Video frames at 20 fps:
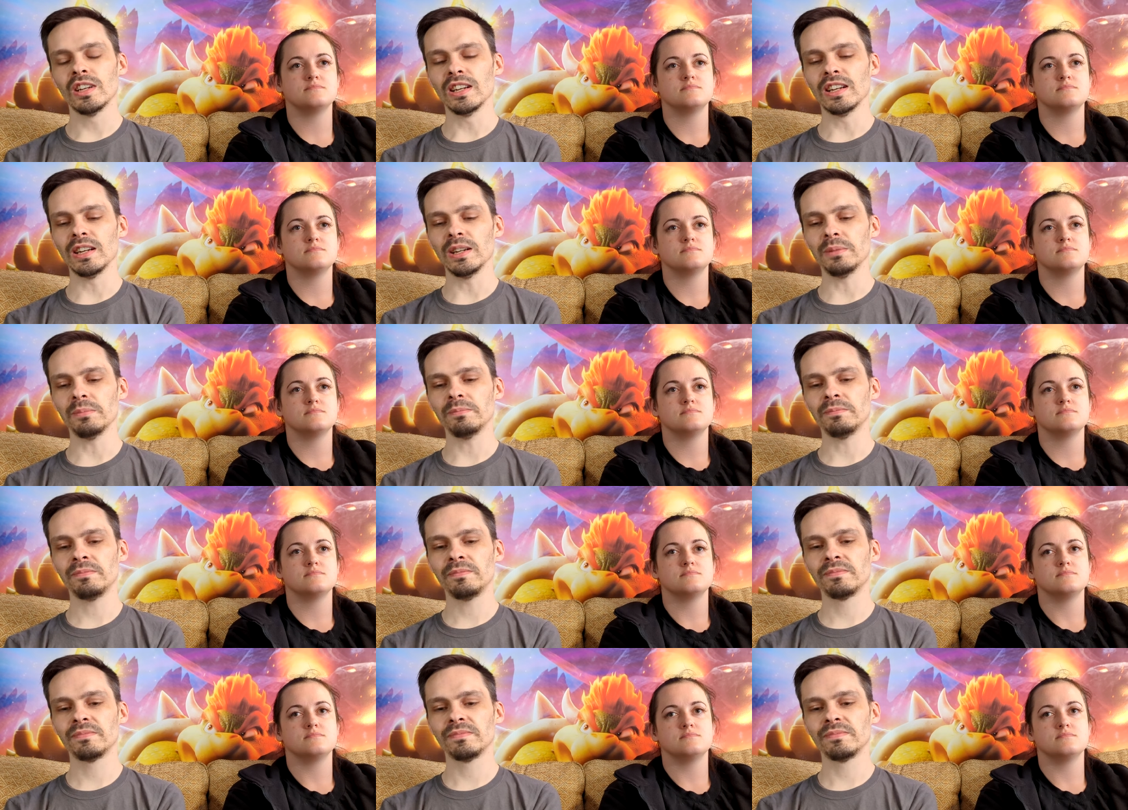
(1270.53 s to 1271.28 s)

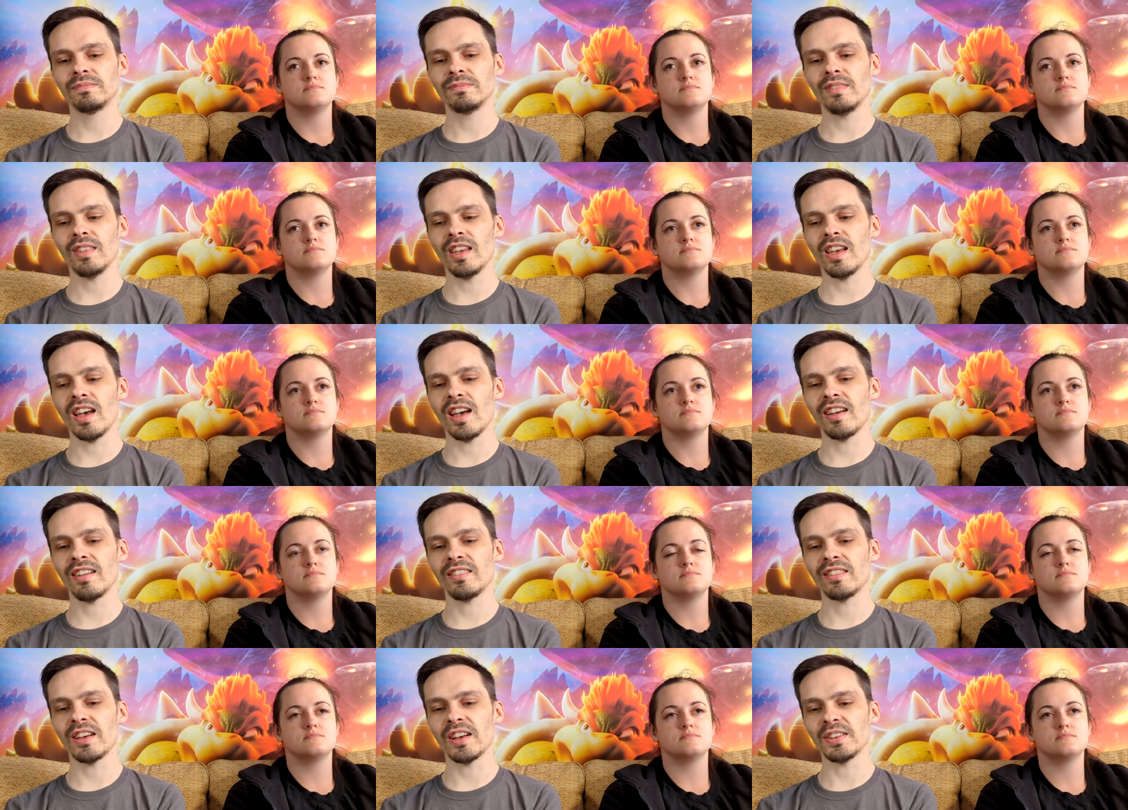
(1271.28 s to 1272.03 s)
Speaker 1: Um,
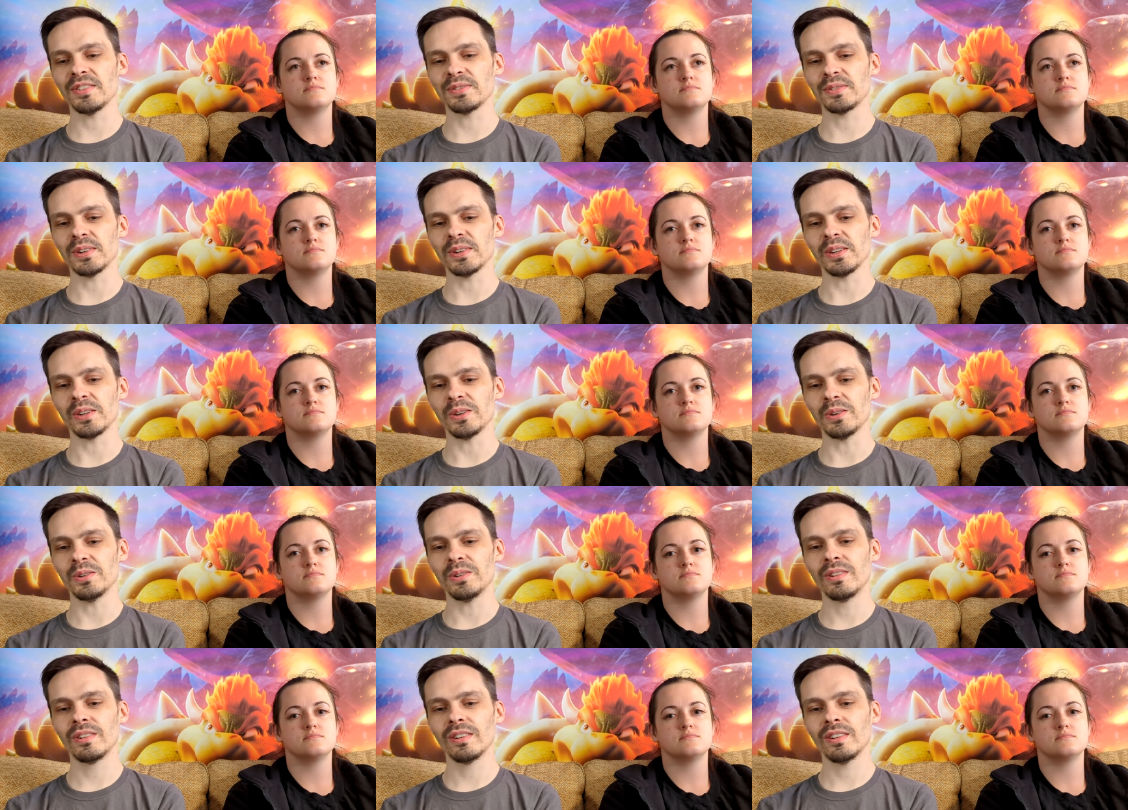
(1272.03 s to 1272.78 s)
yeah, that is really
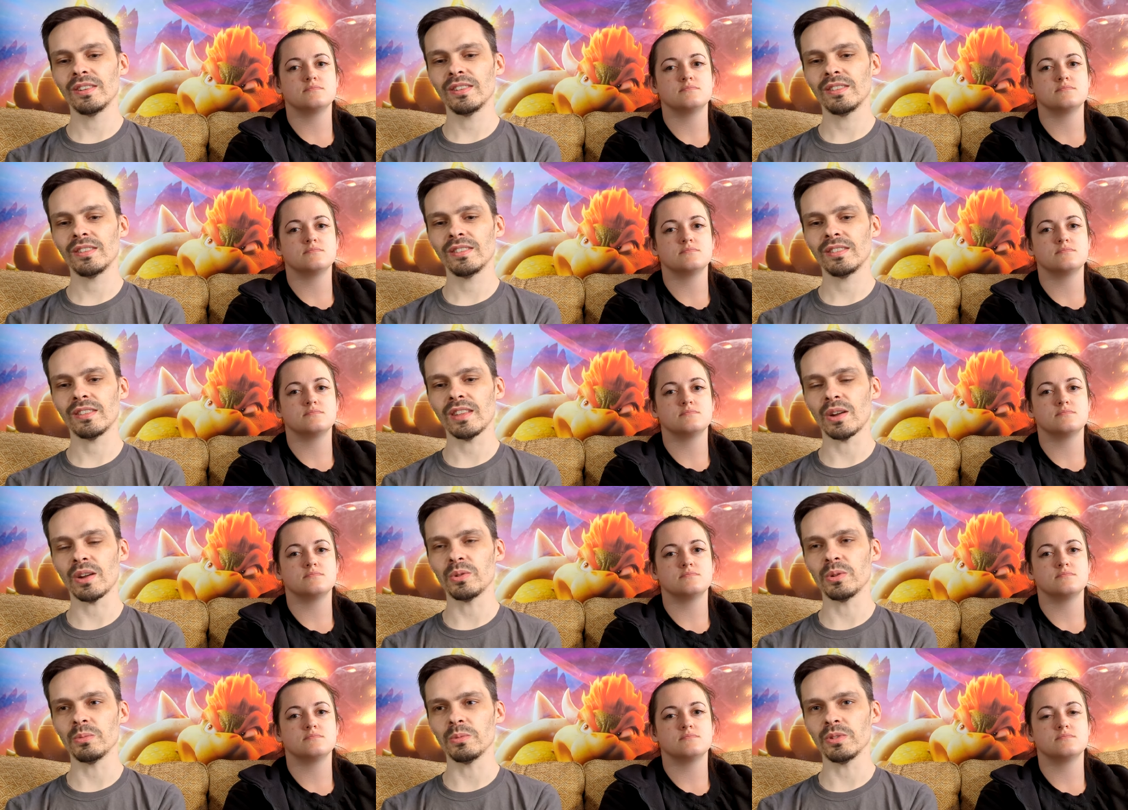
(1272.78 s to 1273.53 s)
cool
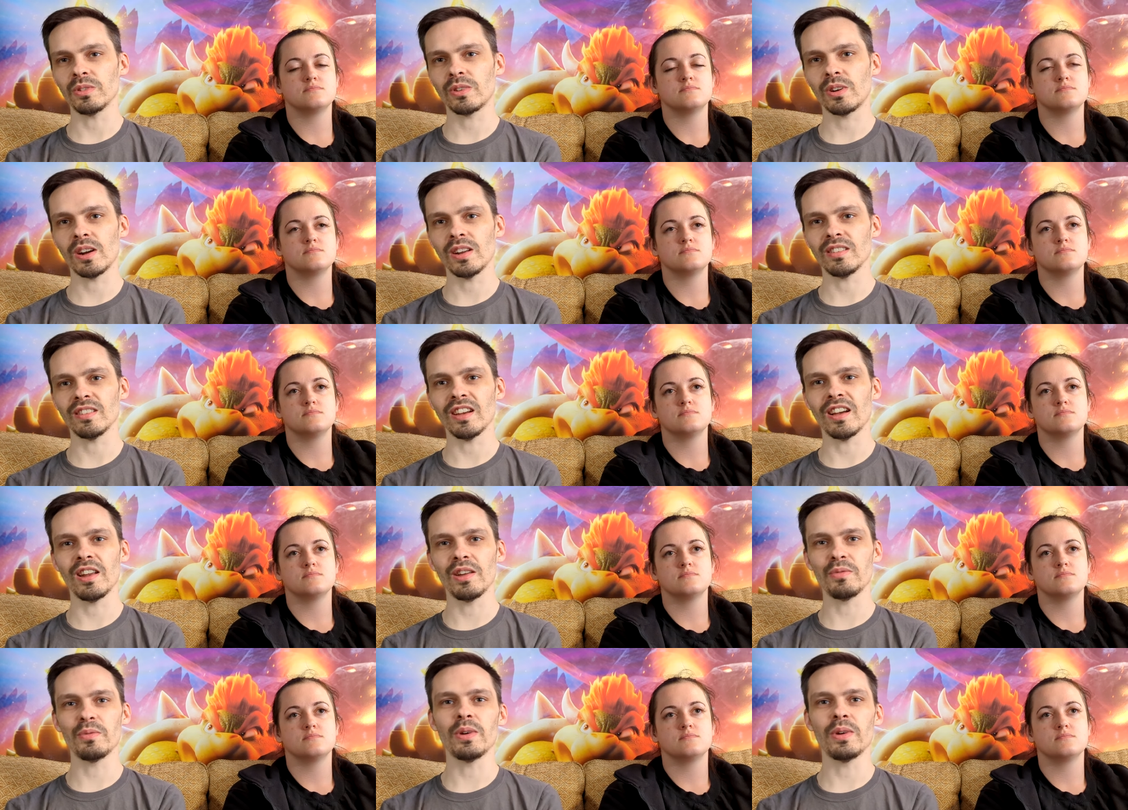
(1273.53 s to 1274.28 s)
that room was crazy.
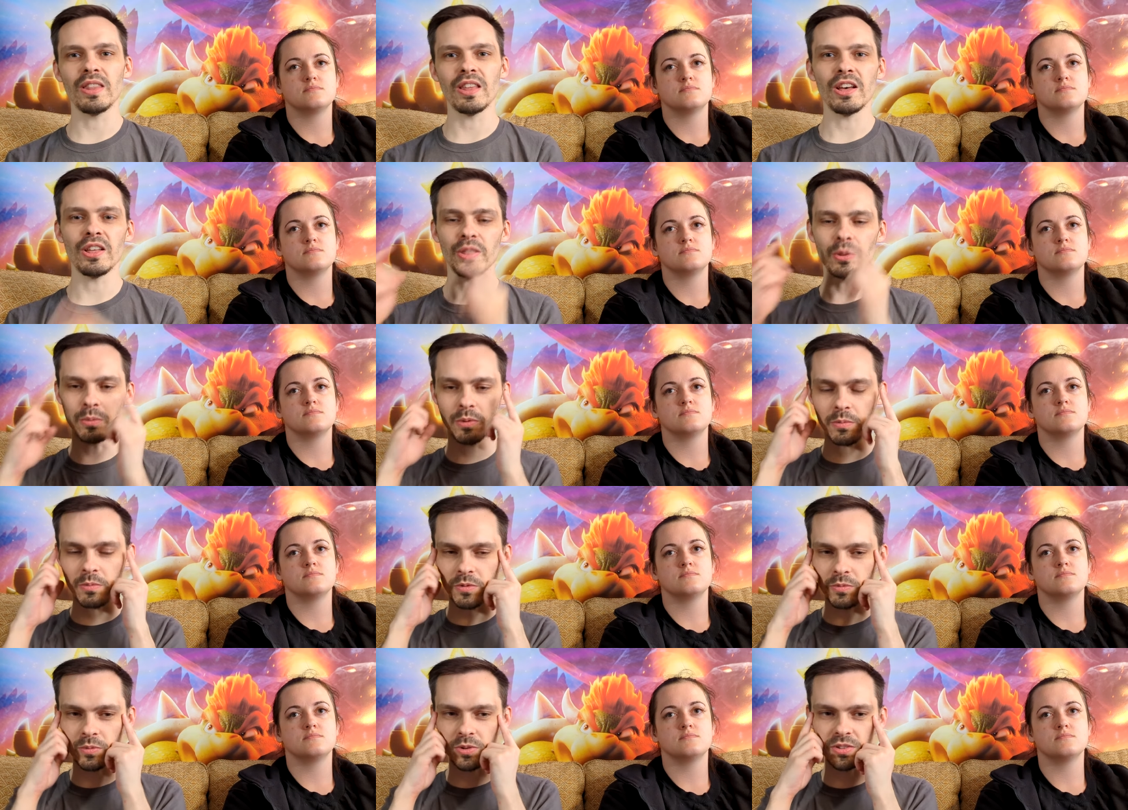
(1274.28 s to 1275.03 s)
I love when the, uh, the
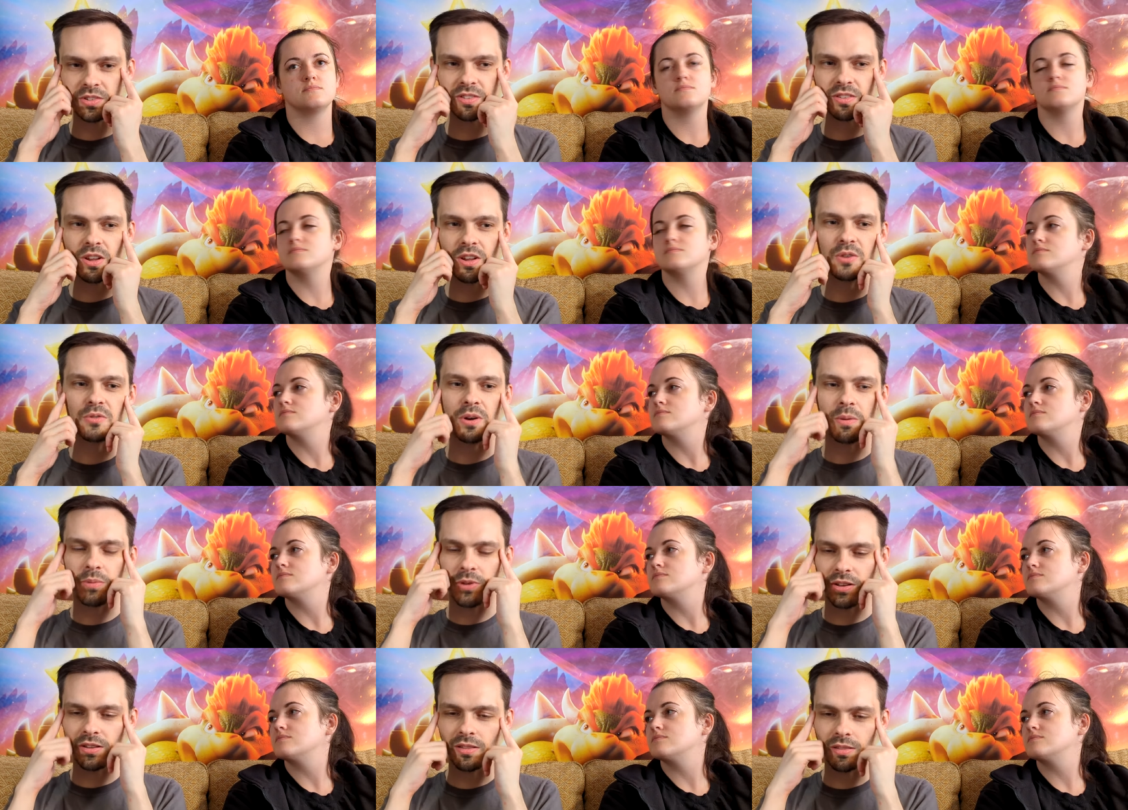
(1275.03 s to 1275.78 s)
woman was uh,
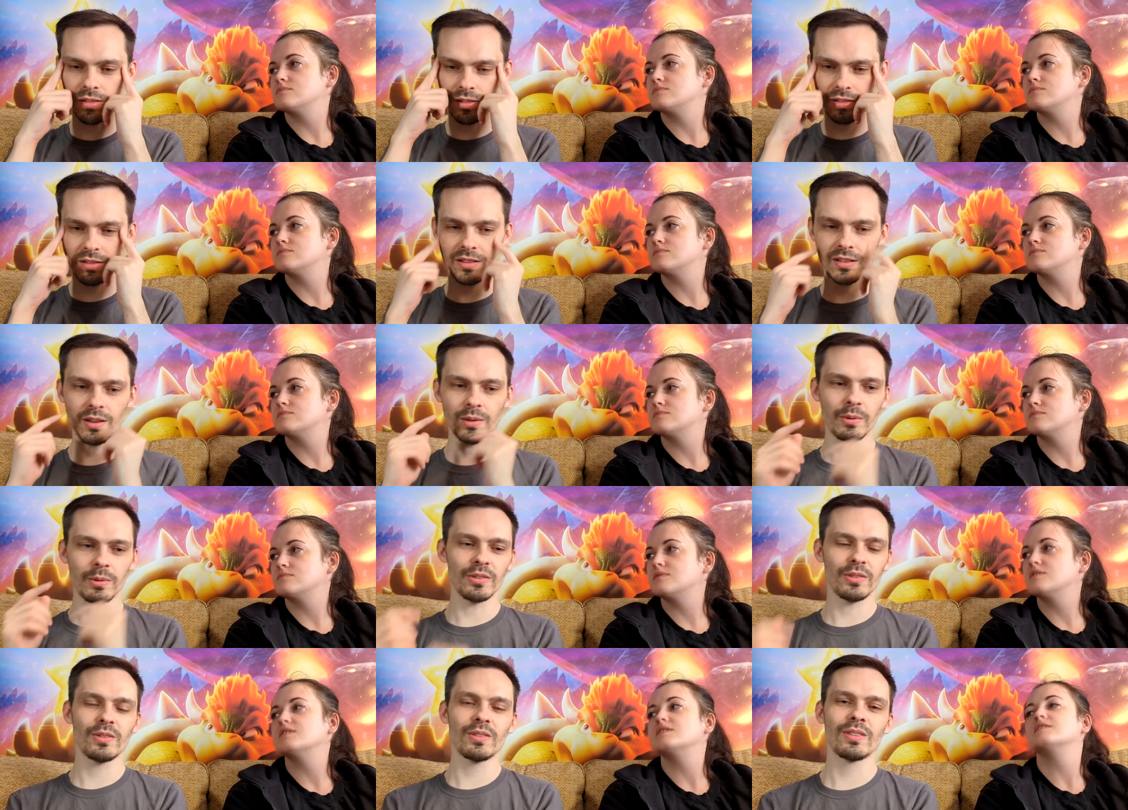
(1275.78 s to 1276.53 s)
rubbing
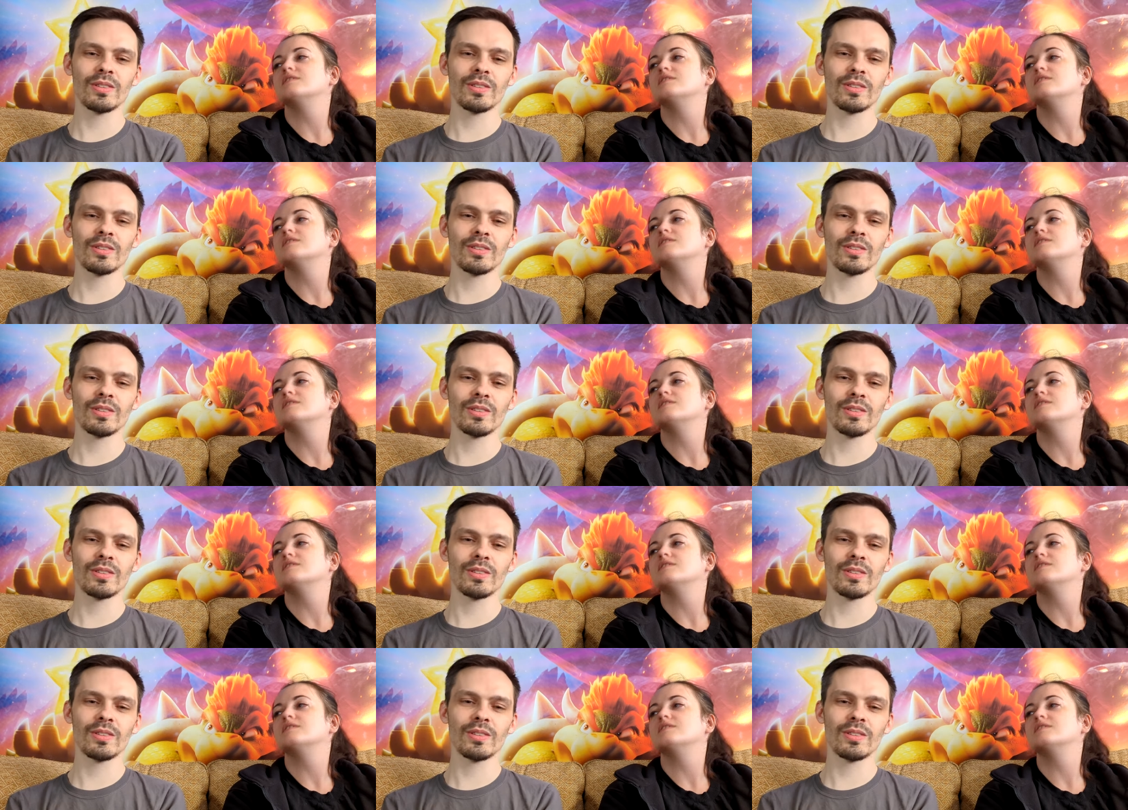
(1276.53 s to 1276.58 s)
Gilmo's.